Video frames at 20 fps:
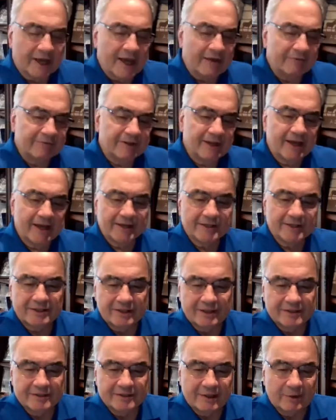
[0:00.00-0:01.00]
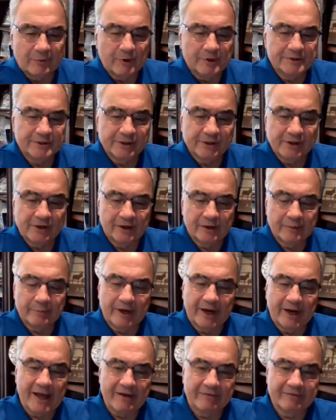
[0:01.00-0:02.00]
I have to ask you this. I wasn't going to,
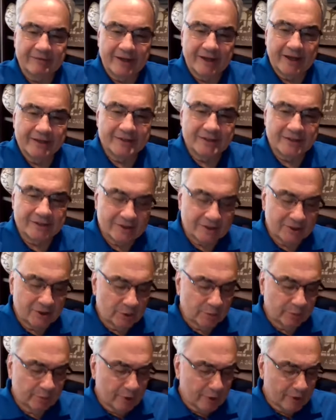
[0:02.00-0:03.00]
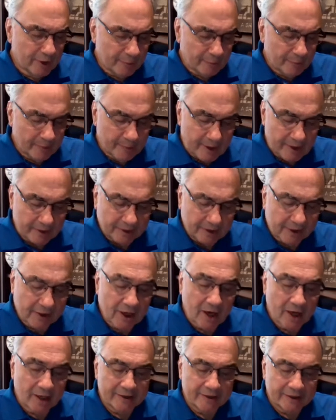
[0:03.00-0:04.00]
but I have to ask you since you brought up about the
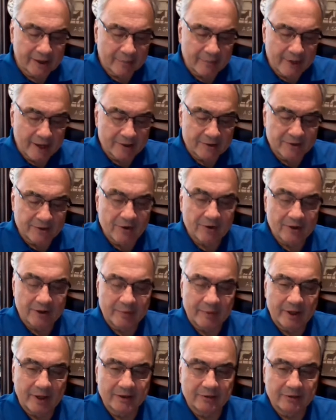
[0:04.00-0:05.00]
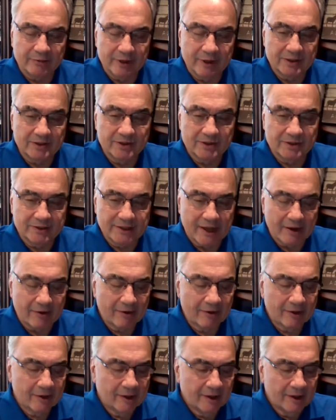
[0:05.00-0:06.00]
garden. I'm not talking about the Rangers
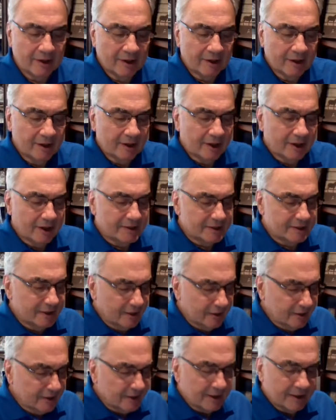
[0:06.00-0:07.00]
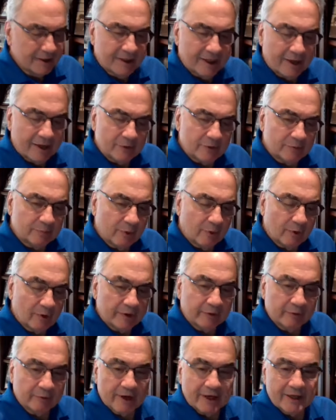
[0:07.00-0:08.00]
now as a young kid that was
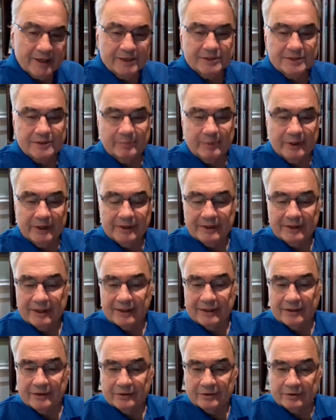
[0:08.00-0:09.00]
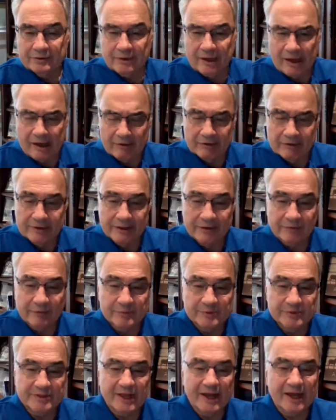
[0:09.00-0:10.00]
born and raised, a big thing, you're everything
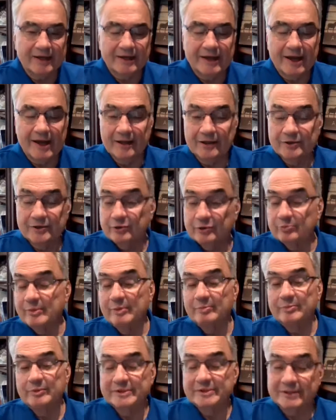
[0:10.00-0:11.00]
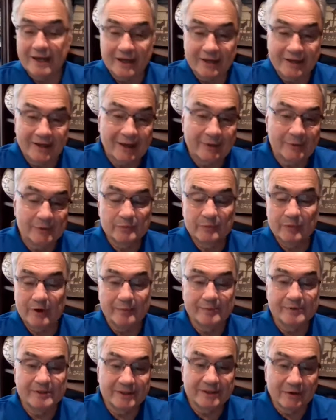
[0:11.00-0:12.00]
from Staten Island. You remember Staten Island was
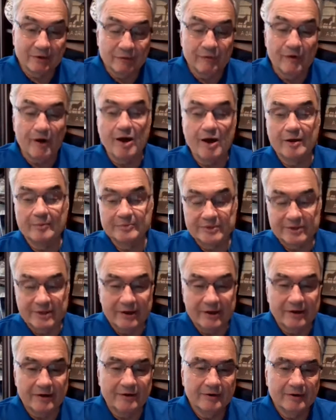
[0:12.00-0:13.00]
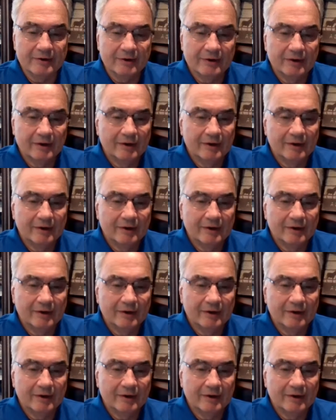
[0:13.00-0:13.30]
probably still farms there.